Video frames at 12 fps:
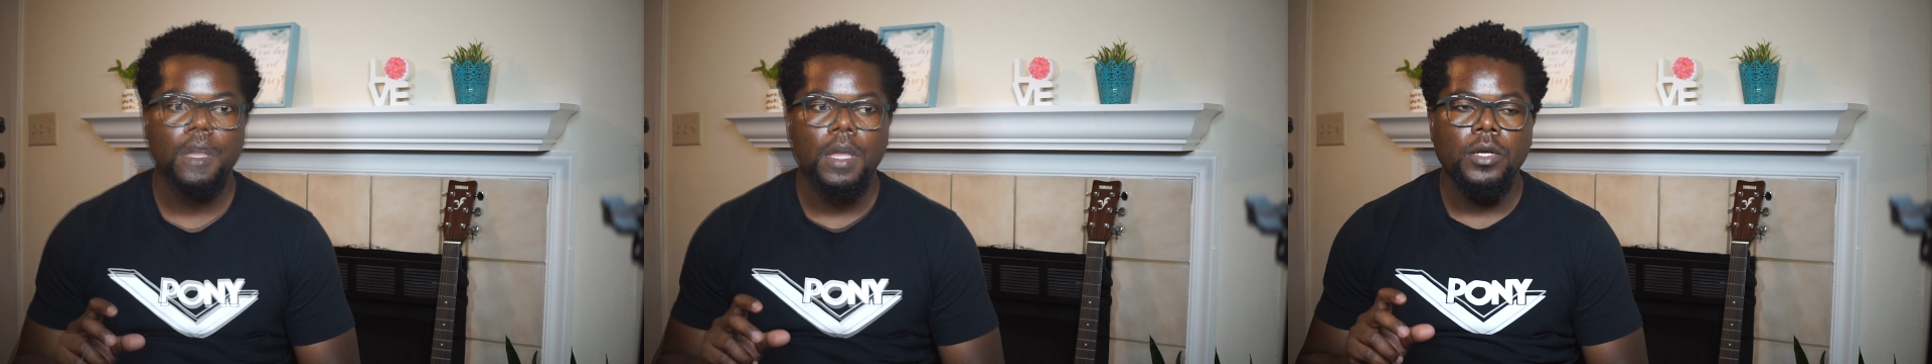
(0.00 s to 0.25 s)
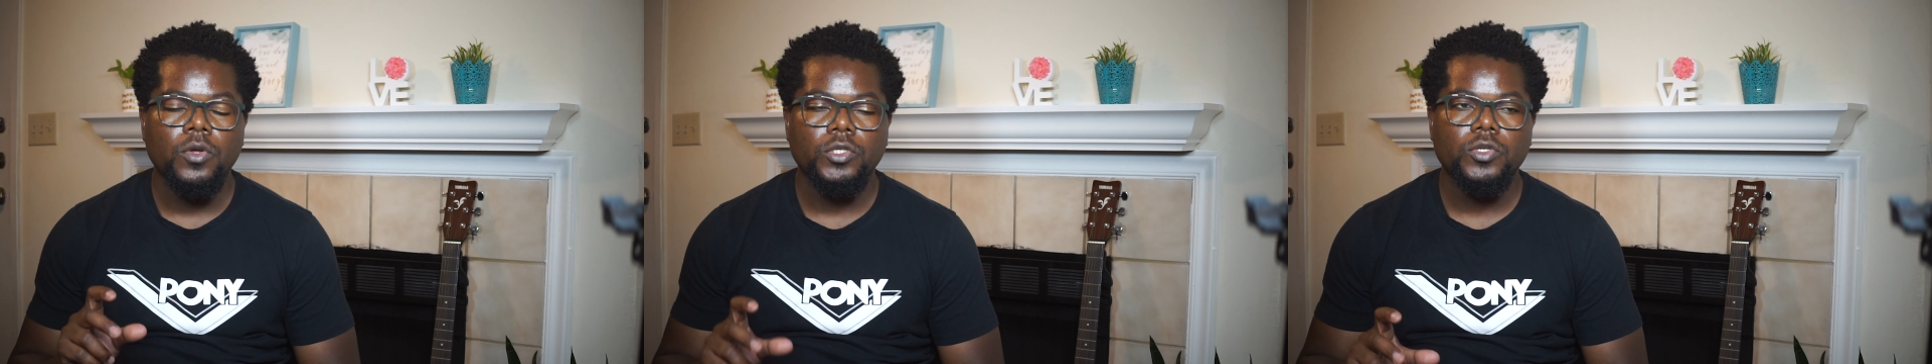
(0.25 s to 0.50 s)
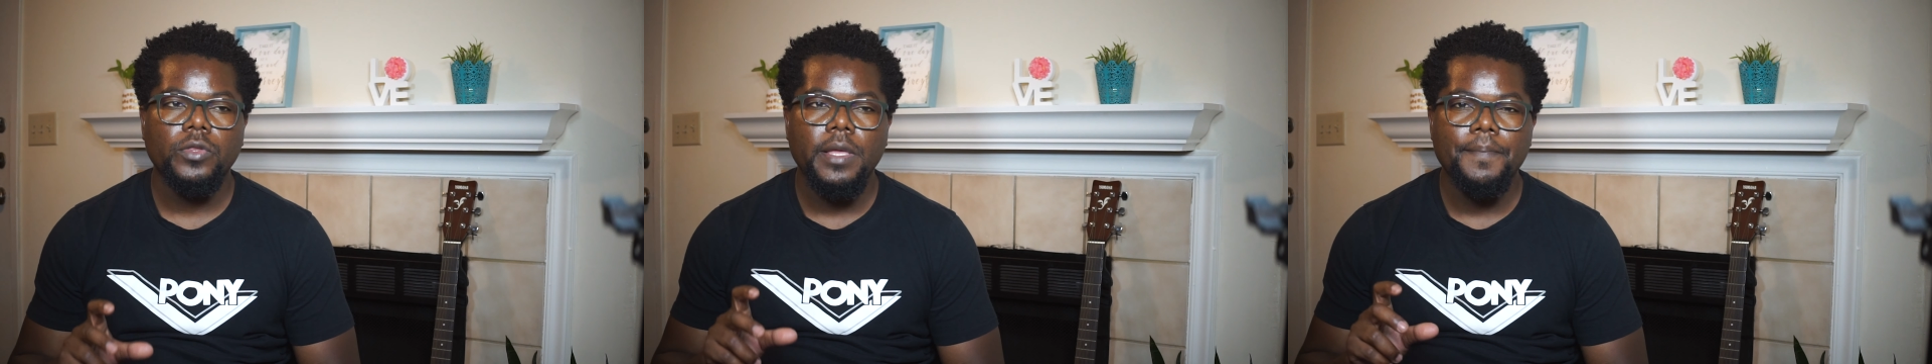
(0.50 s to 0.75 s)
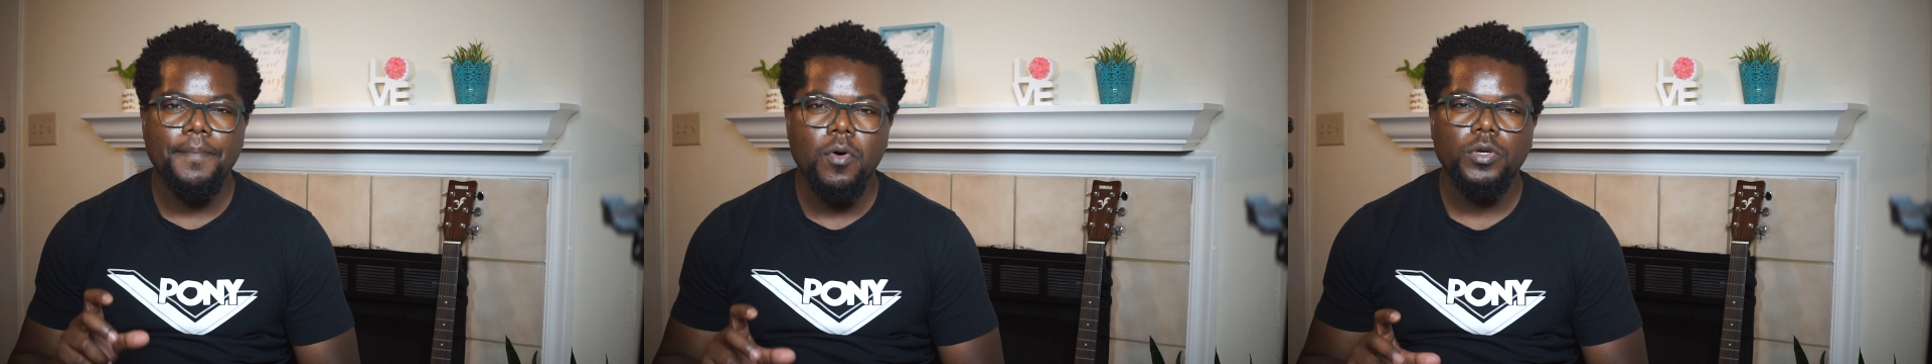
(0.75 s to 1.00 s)
and also the
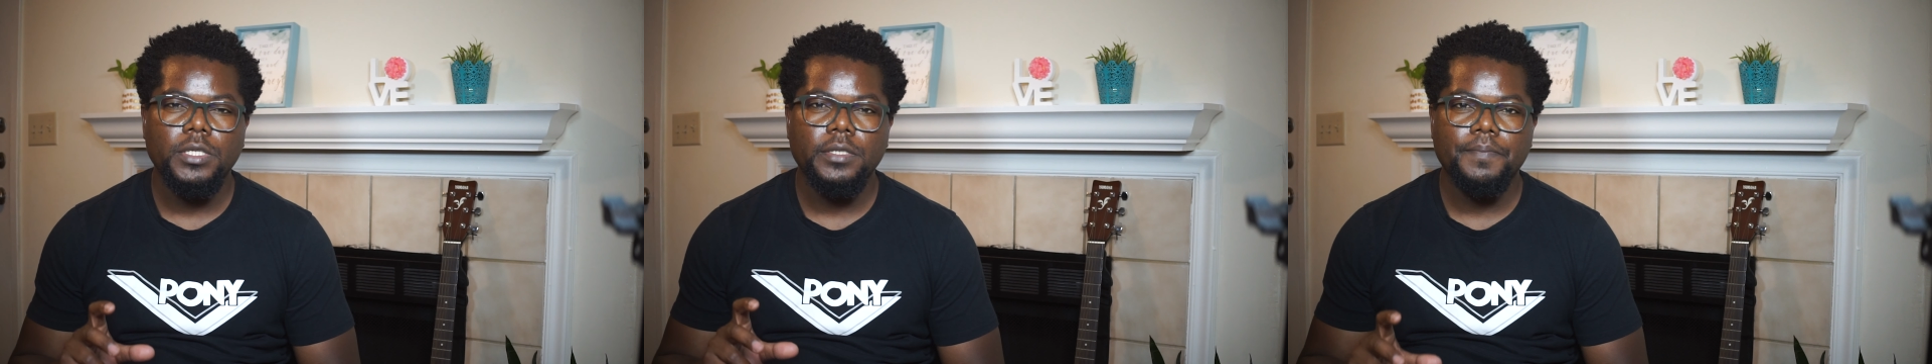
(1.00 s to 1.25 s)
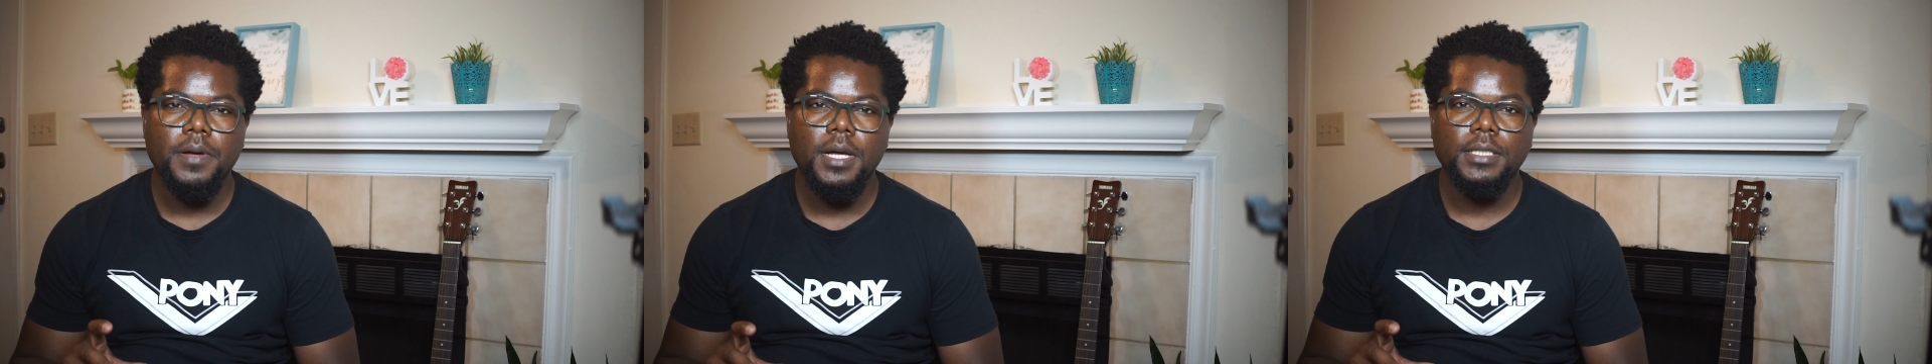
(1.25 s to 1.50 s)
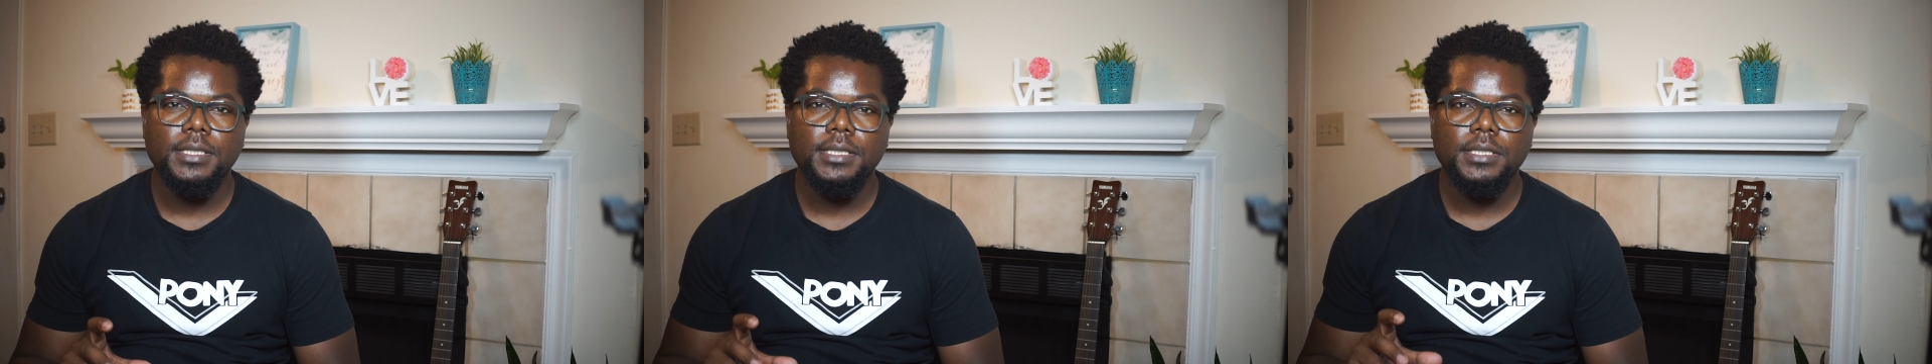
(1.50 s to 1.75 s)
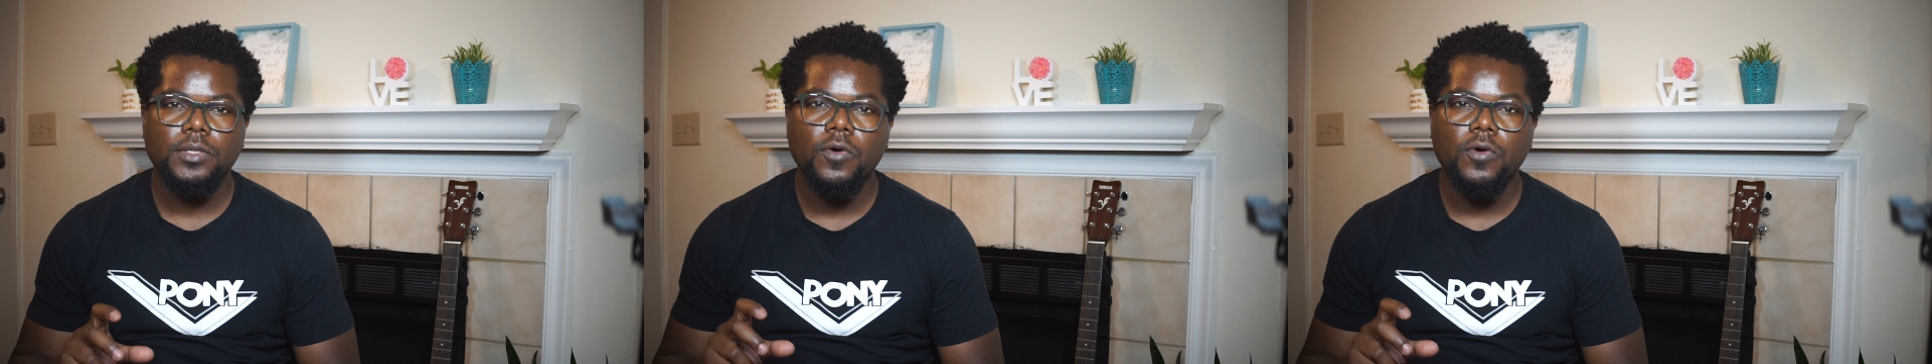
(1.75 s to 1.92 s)
important parts